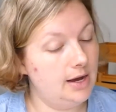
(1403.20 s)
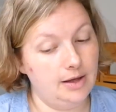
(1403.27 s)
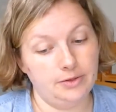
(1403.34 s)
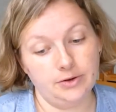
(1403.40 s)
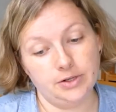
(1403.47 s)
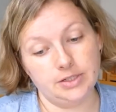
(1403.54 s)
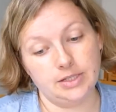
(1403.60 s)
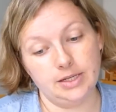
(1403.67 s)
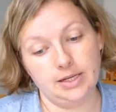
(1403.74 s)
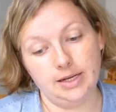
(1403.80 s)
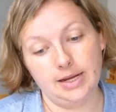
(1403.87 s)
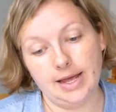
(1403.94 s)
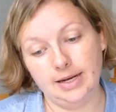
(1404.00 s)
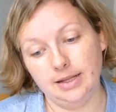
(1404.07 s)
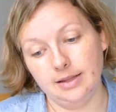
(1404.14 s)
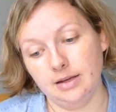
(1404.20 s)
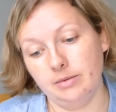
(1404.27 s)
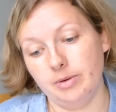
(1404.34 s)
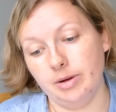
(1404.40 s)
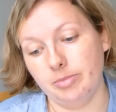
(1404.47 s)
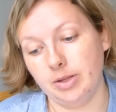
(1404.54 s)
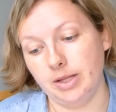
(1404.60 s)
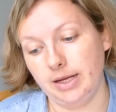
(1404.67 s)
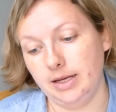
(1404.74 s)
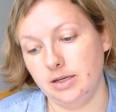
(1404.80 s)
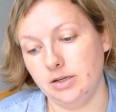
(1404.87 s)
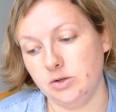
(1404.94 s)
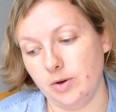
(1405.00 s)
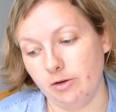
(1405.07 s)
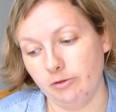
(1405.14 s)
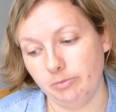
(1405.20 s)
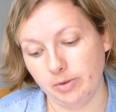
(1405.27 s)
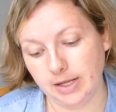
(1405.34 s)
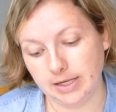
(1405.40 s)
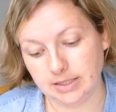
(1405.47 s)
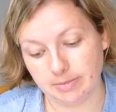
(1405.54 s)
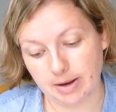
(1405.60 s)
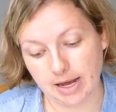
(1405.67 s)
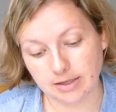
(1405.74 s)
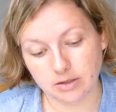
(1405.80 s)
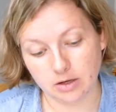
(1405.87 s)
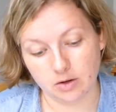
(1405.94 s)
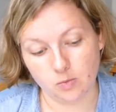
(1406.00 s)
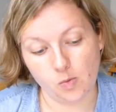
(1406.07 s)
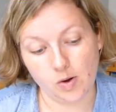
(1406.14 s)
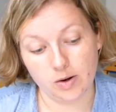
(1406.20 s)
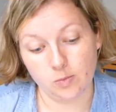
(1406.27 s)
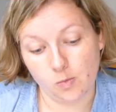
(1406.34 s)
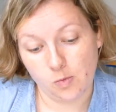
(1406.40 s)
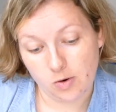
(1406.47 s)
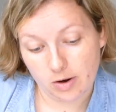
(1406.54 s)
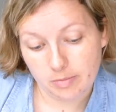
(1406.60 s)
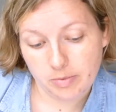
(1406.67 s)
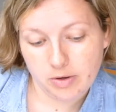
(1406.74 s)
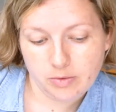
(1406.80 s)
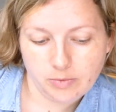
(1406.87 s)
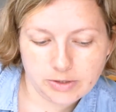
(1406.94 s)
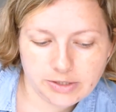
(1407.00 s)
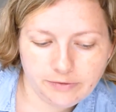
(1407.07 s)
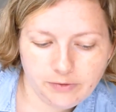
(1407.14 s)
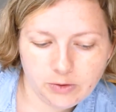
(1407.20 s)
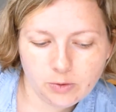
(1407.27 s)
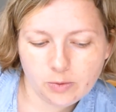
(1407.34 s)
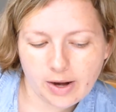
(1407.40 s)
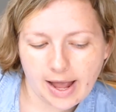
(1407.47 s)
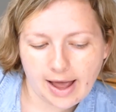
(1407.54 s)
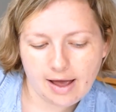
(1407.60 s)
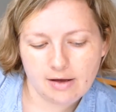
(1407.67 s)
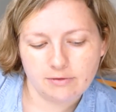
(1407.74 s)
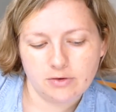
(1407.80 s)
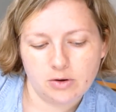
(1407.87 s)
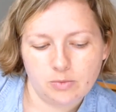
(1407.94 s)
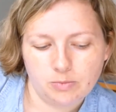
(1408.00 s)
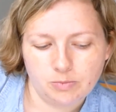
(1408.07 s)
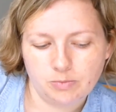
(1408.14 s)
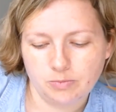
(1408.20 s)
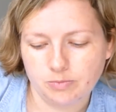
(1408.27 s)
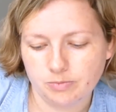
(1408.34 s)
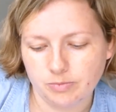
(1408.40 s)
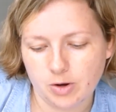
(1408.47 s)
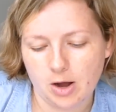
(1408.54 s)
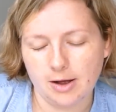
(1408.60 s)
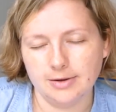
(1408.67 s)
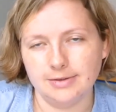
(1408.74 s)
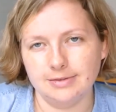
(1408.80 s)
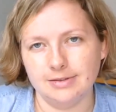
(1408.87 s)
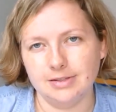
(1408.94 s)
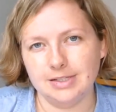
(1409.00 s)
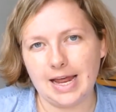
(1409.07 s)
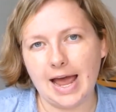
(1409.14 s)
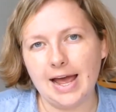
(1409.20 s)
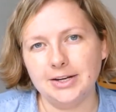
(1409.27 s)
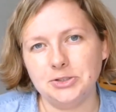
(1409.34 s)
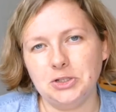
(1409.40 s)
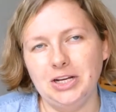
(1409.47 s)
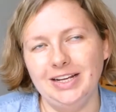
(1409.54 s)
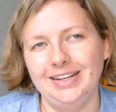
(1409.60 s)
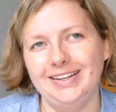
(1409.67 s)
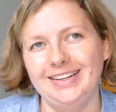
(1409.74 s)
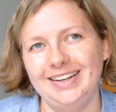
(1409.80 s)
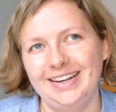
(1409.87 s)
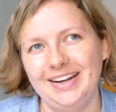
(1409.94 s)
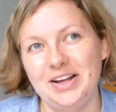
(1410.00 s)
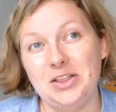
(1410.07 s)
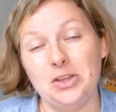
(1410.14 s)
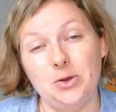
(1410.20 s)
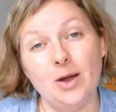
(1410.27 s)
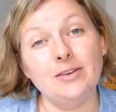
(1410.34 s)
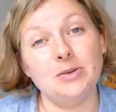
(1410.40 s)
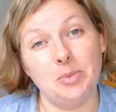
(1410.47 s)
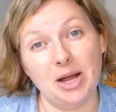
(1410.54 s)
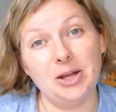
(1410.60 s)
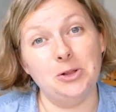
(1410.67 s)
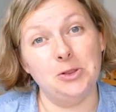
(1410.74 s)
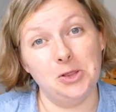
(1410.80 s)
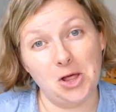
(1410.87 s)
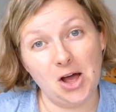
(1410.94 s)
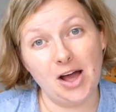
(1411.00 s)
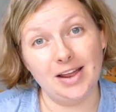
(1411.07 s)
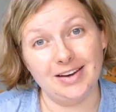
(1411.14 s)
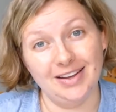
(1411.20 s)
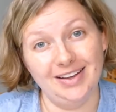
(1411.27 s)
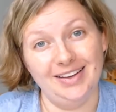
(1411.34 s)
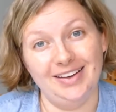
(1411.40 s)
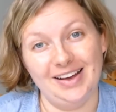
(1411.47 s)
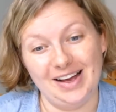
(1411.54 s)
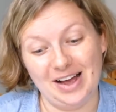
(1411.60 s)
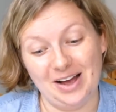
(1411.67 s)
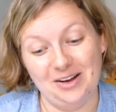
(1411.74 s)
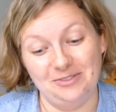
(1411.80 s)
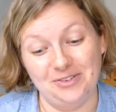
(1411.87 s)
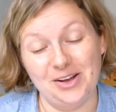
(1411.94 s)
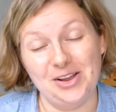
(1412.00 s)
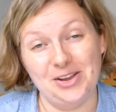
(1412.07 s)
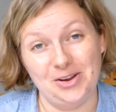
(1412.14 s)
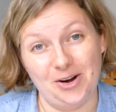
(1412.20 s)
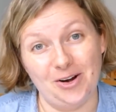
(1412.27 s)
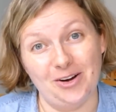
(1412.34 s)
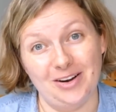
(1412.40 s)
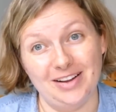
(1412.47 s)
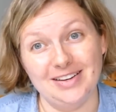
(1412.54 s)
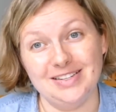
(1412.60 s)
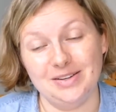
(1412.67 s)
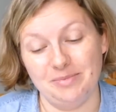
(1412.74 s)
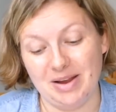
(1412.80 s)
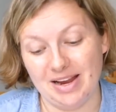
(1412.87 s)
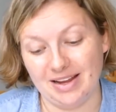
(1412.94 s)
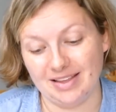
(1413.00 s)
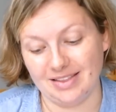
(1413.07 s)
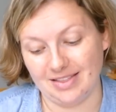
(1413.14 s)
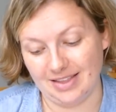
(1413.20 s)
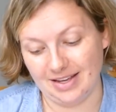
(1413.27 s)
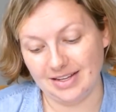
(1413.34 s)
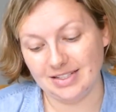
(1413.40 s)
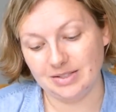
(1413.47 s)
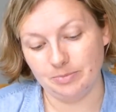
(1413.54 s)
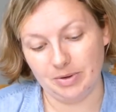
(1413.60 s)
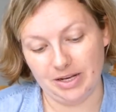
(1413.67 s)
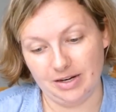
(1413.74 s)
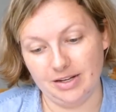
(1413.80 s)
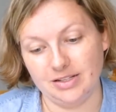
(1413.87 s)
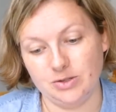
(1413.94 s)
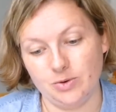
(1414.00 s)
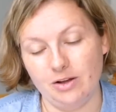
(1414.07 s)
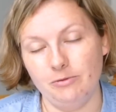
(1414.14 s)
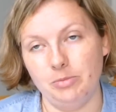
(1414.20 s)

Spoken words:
There's the Anything But Plain 12 placemats on one warp, which if you don't have a cotton stash, you had to buy a lot of yarn to make this, but it's 12